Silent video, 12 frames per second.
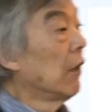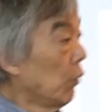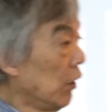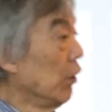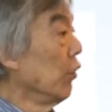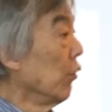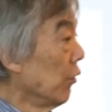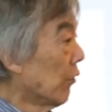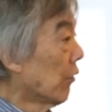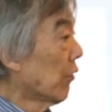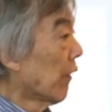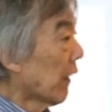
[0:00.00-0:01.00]
we lose.
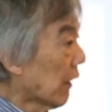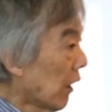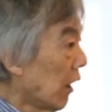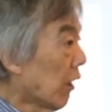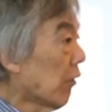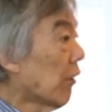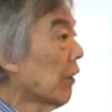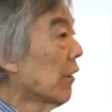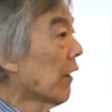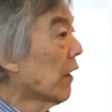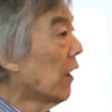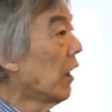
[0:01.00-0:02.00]
So the color,
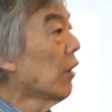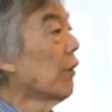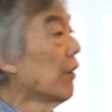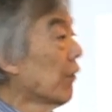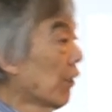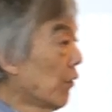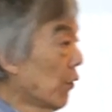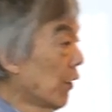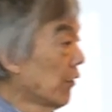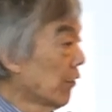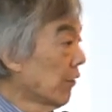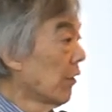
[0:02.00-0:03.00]
the coloring of our
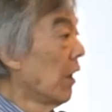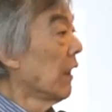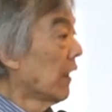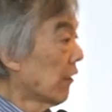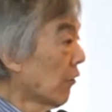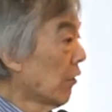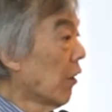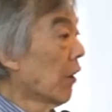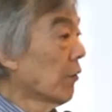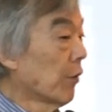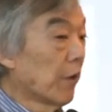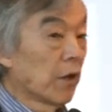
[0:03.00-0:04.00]
voices gets
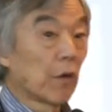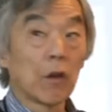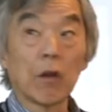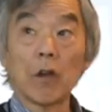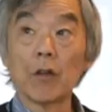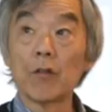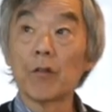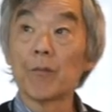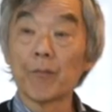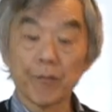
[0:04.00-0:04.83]
lost with hearing loss.